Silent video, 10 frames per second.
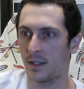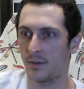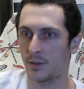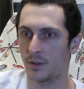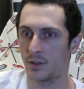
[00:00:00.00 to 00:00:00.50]

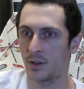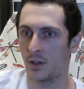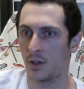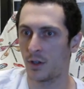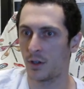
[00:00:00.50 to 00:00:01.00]
levers
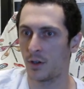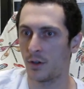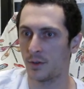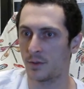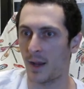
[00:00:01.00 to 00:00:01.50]

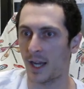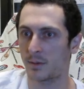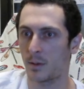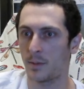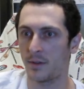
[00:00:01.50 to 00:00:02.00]
whose
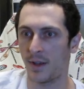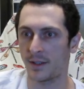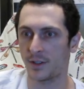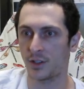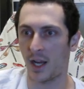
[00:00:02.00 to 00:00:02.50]
maximum
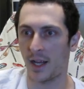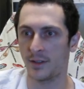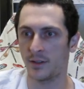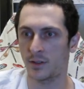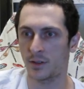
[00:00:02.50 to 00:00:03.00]
advantage
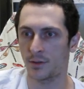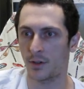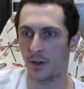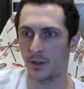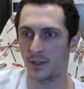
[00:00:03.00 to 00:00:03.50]
ends
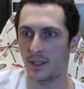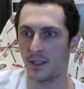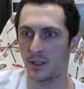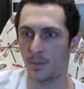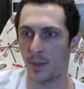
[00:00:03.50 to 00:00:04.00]
are
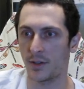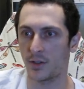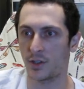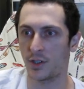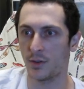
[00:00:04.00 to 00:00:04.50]
seized by the
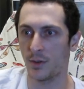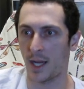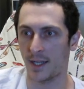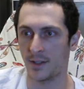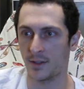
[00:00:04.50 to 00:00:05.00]
two
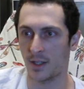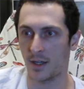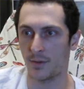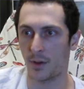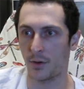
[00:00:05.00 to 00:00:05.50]
ends
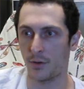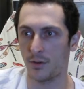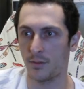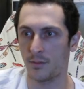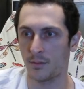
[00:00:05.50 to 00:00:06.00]
of the
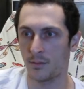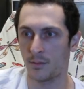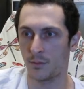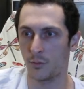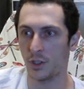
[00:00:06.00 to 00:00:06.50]
third,
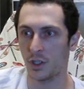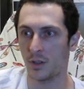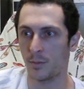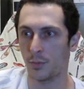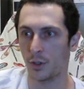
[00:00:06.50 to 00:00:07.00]

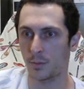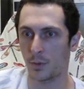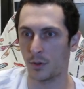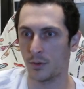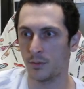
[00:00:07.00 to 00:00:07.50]
rigid,
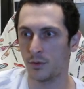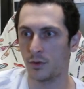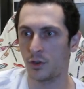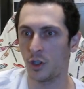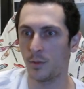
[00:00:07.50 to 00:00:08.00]
push-pull,
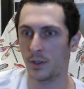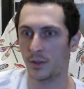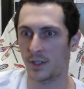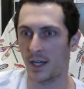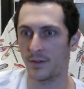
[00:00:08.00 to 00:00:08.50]
tubular
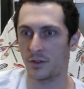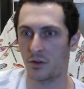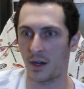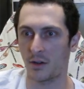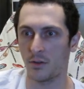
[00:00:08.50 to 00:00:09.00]
side of the
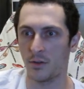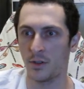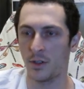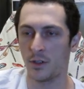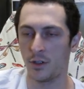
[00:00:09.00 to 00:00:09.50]
triangle,
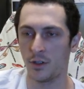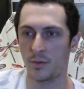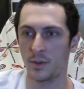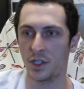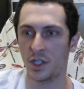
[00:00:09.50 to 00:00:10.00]
whose
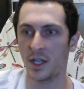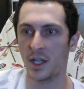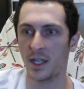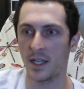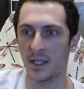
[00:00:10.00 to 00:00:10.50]

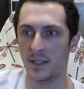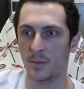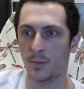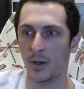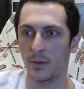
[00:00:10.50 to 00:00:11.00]
rigidity is
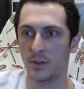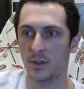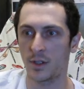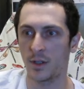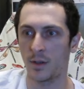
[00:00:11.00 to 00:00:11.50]

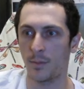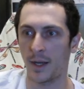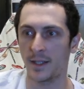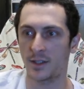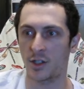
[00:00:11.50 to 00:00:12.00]
imposed
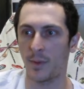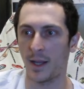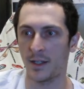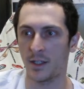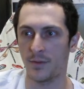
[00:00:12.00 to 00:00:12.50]
by its
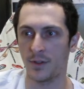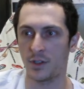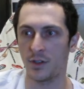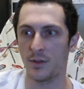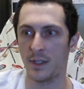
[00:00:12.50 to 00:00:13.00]
command of the
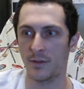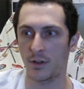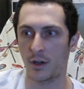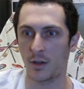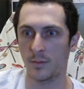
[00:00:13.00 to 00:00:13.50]
two
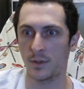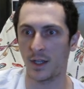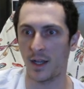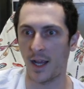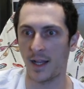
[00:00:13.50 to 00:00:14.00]
lever arms
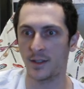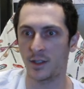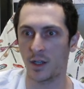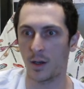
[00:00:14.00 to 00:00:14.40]
ends